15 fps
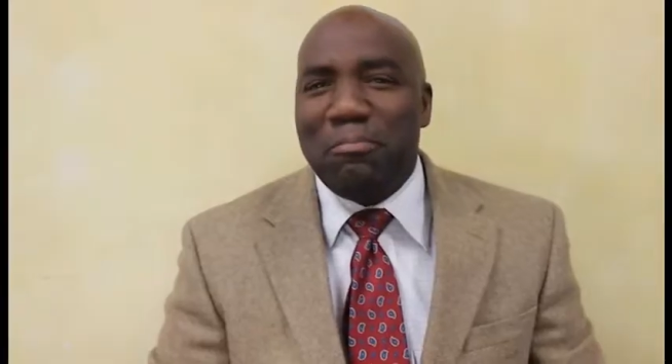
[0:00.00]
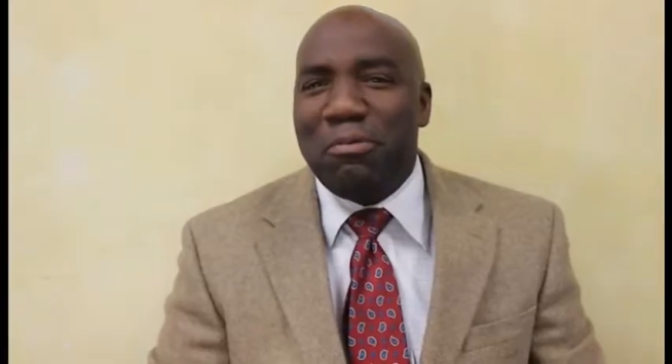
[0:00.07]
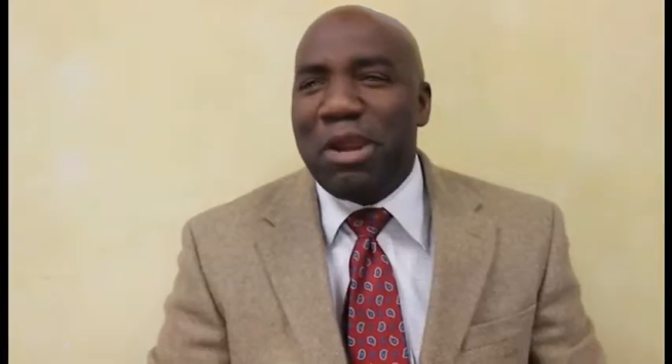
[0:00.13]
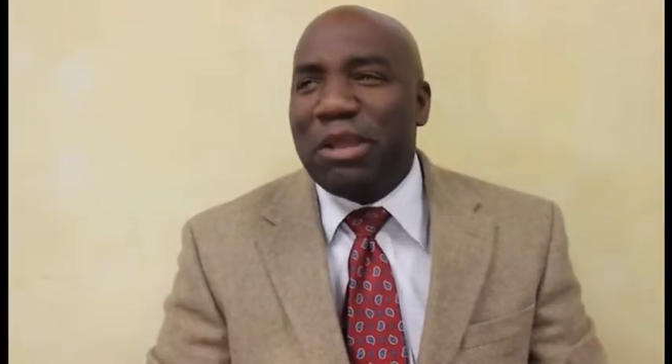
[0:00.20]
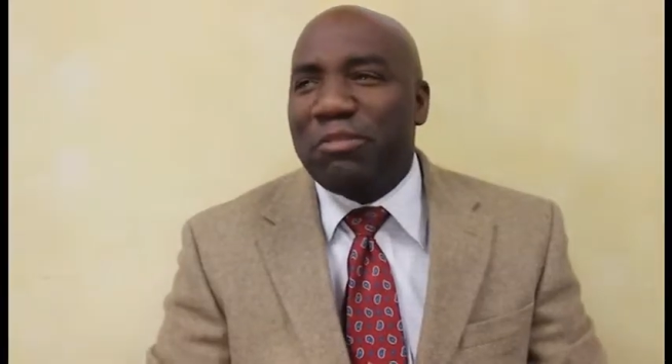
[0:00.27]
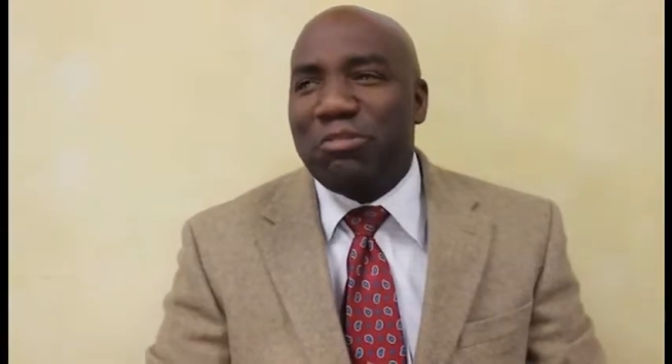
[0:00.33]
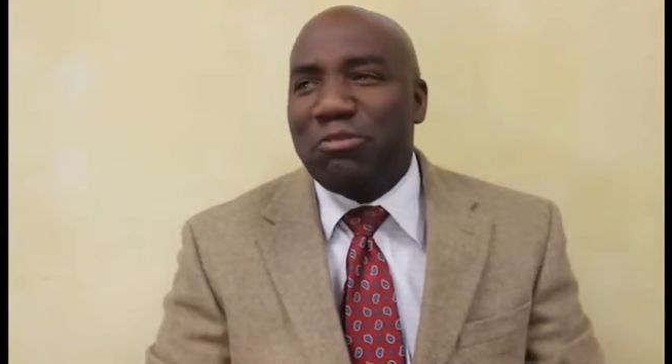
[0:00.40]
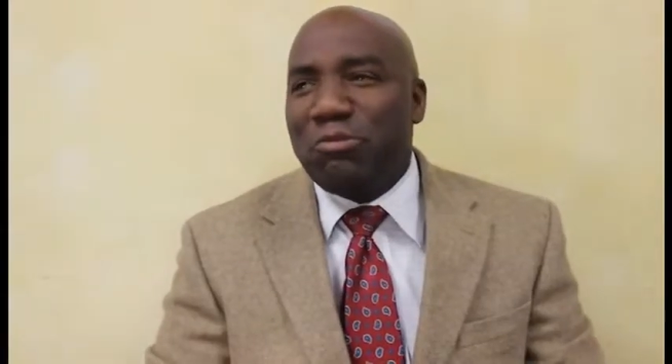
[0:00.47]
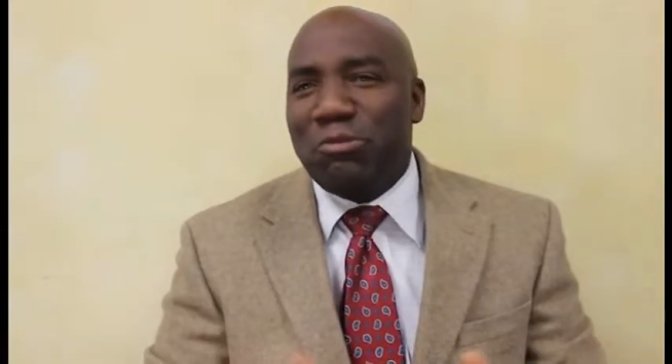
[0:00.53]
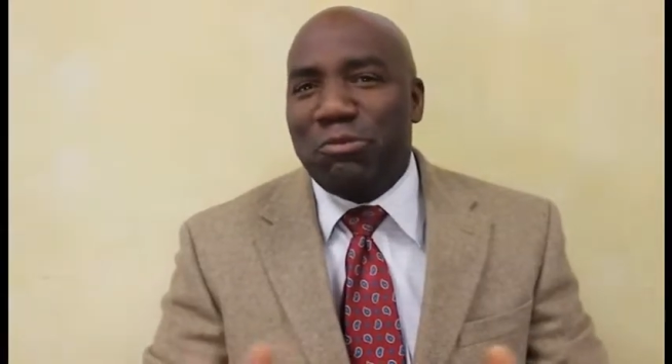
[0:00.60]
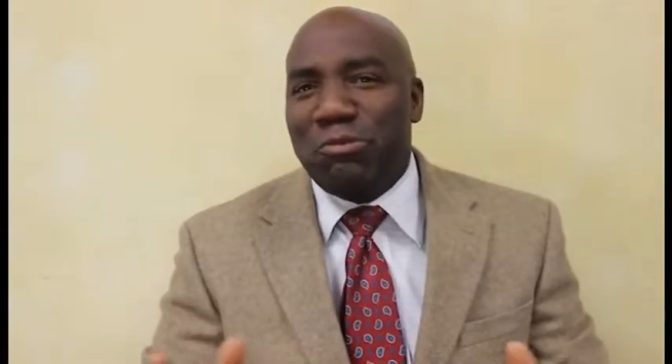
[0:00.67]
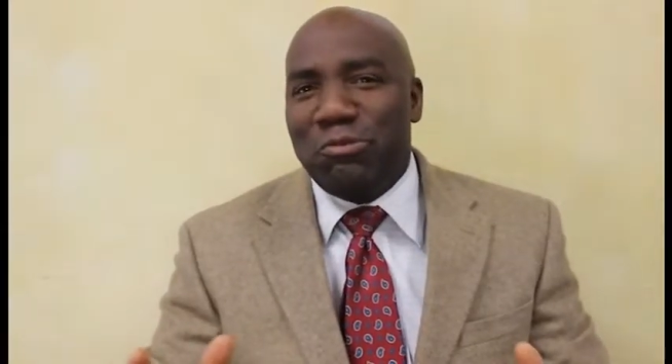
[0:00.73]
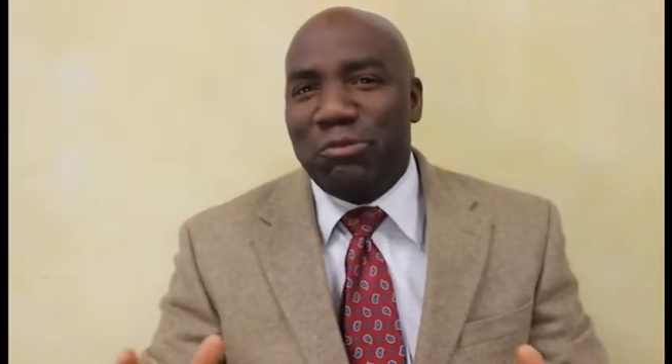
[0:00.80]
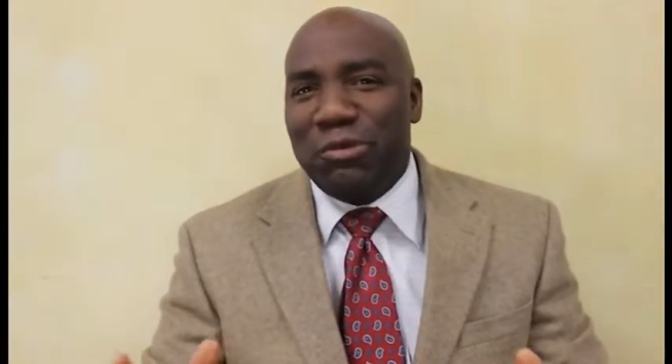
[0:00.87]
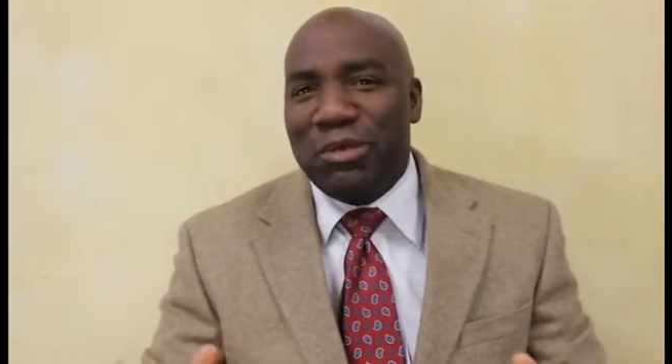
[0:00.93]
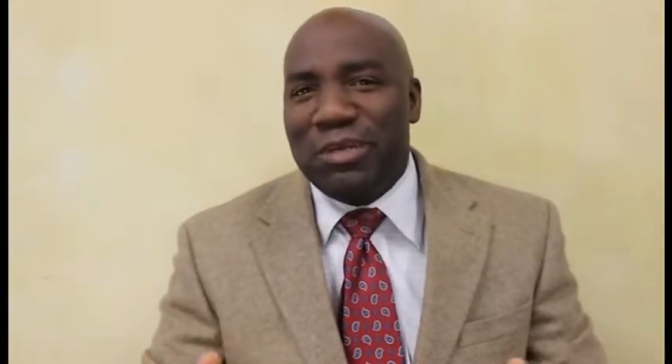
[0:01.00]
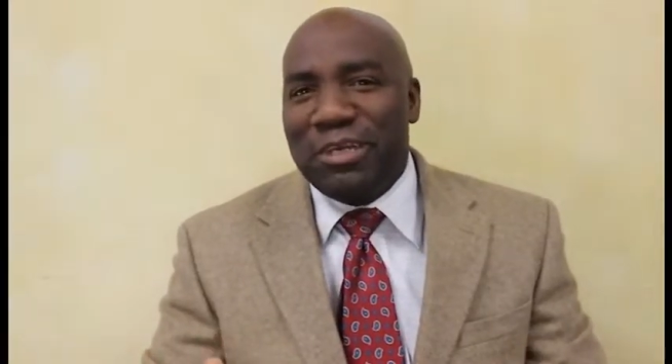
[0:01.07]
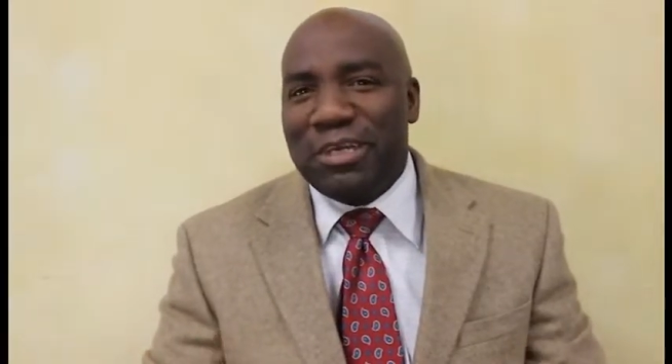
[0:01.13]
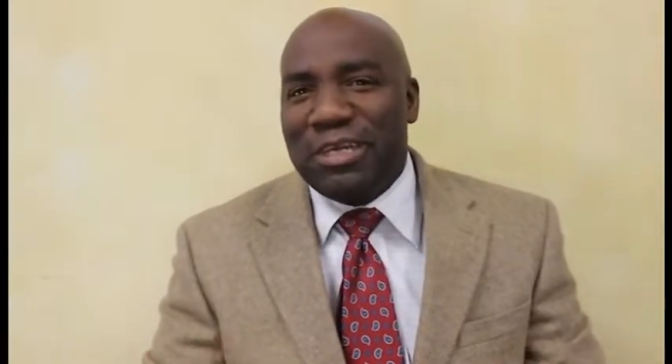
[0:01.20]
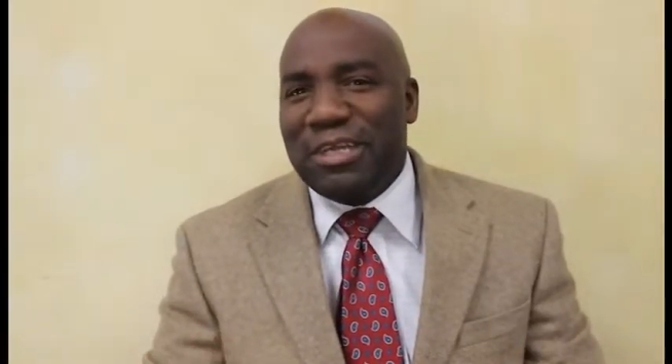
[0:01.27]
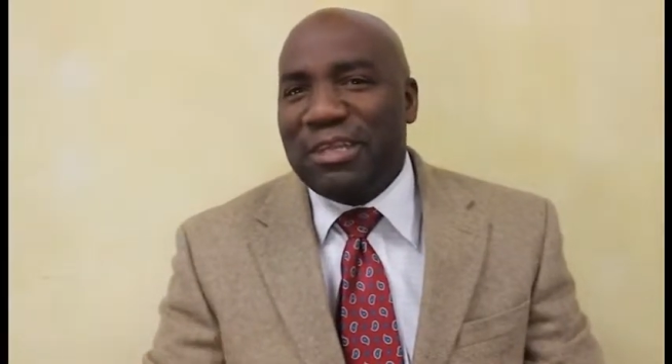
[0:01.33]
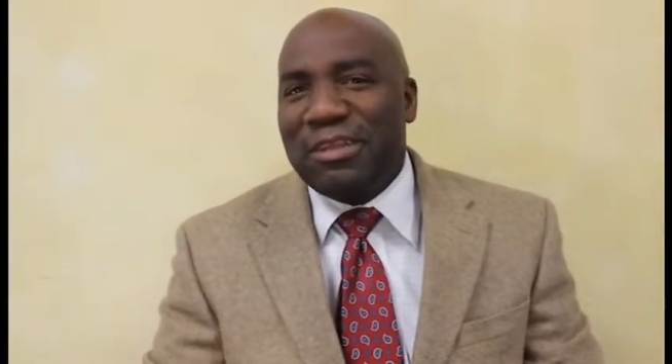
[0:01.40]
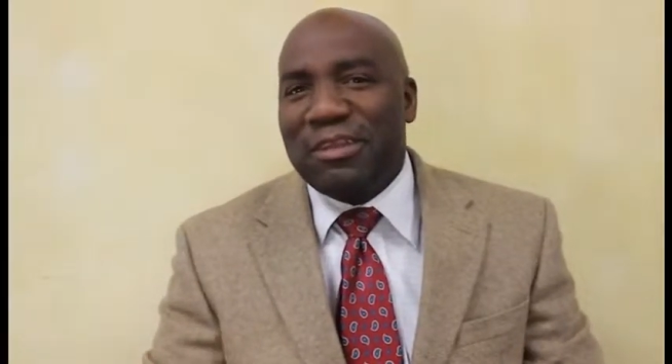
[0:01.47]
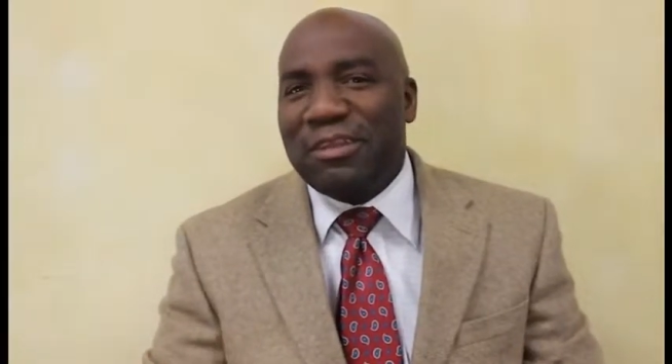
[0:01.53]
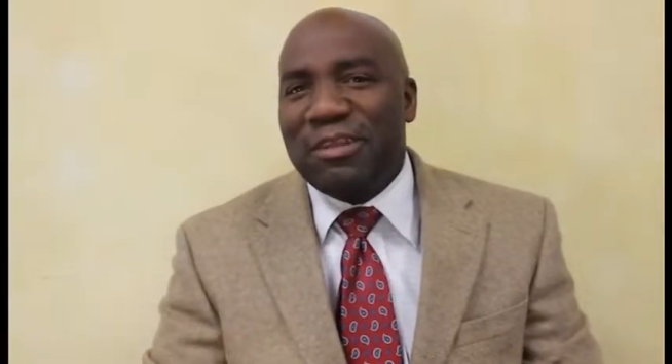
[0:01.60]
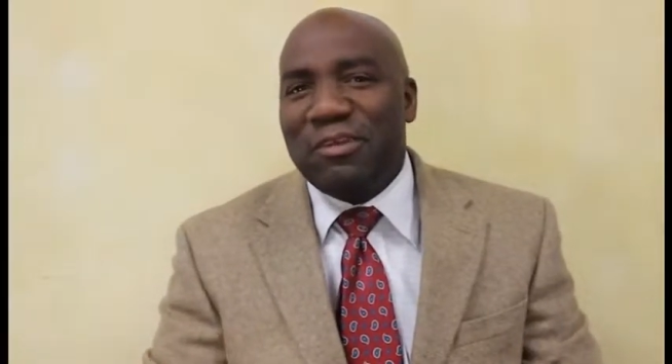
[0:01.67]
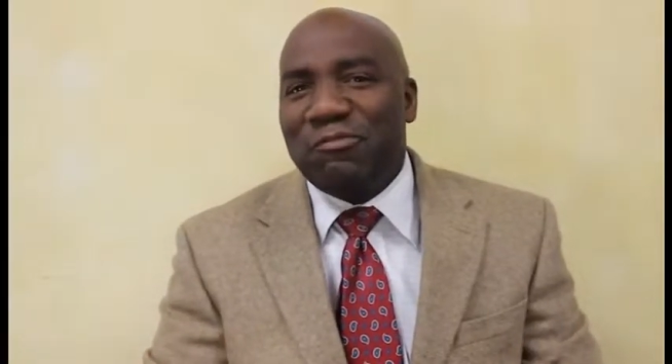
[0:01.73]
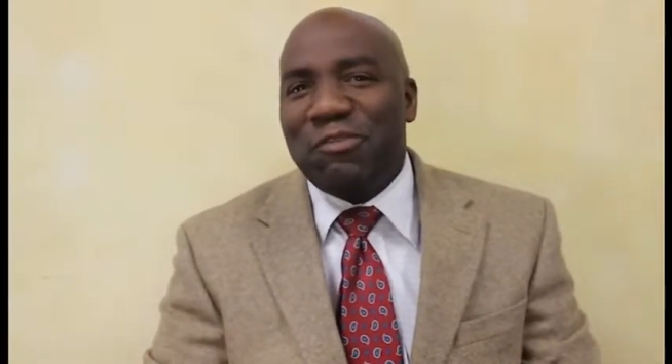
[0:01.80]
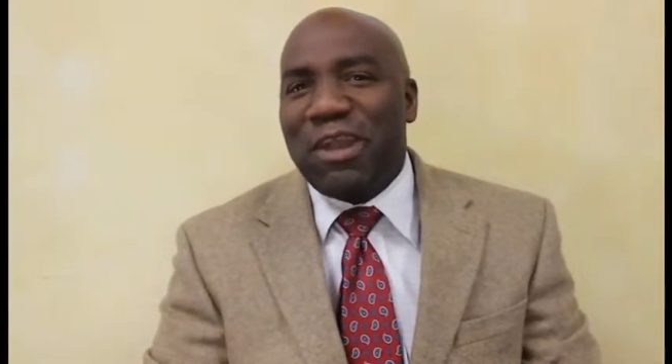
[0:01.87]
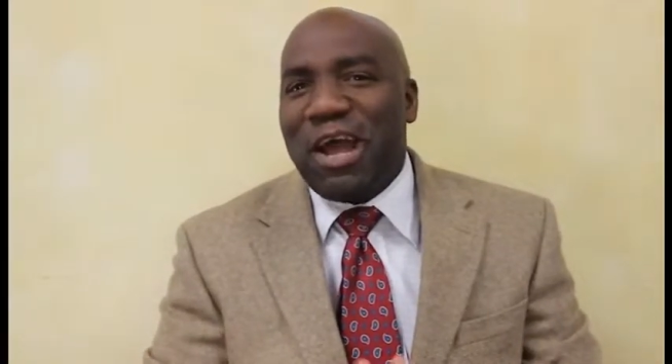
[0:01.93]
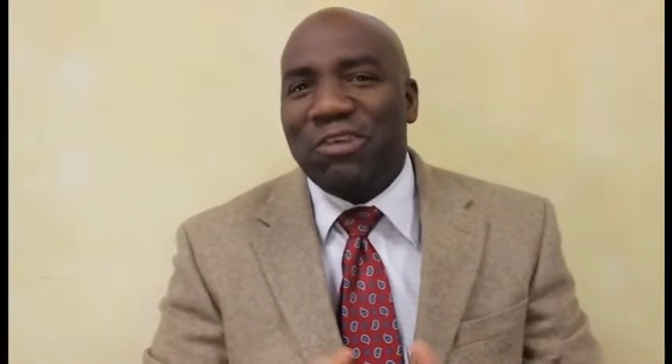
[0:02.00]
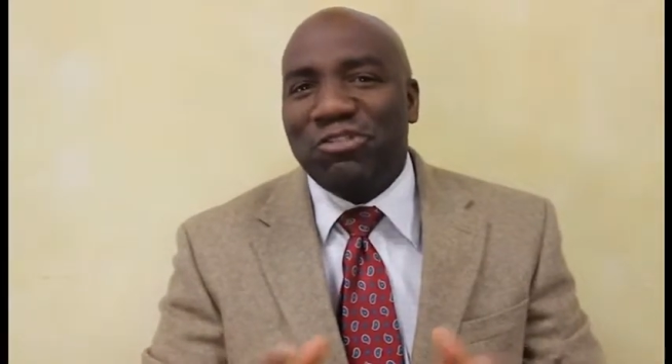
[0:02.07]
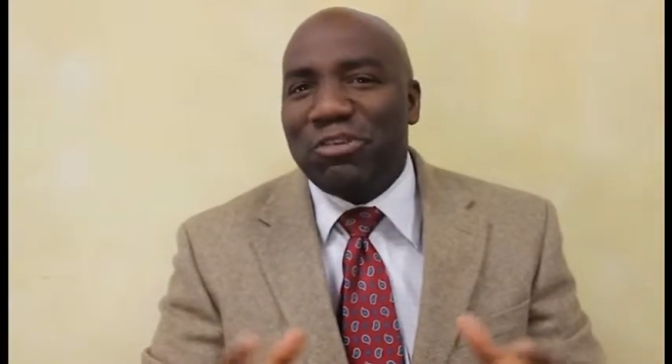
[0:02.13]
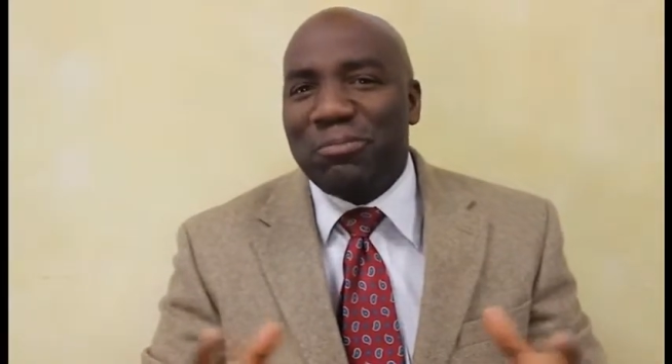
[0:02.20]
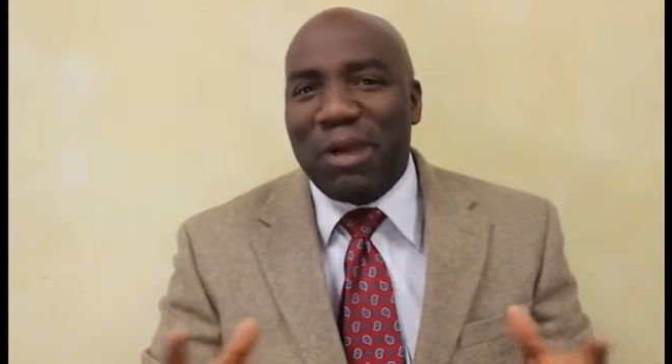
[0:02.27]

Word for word: Breakthrough in the financial